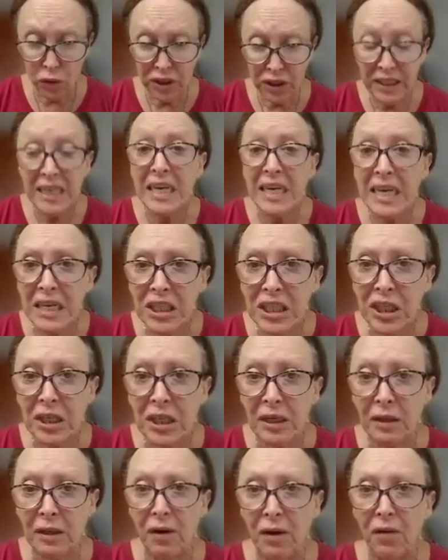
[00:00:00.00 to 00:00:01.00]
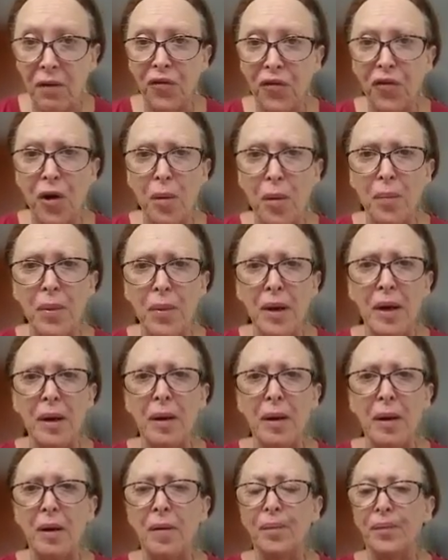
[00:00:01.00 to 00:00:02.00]
teach it from
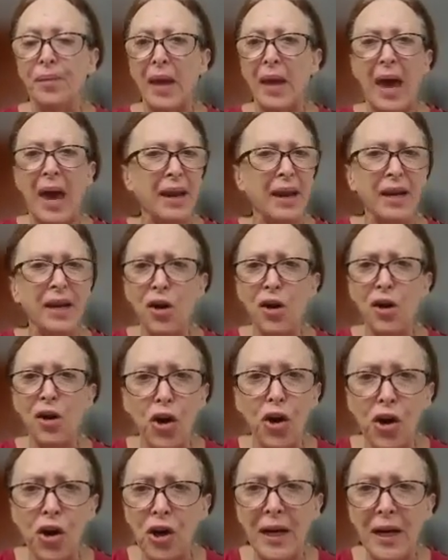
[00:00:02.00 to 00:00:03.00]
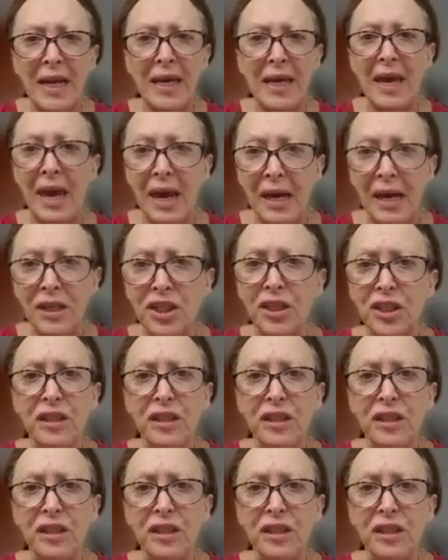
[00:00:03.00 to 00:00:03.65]
at an early age.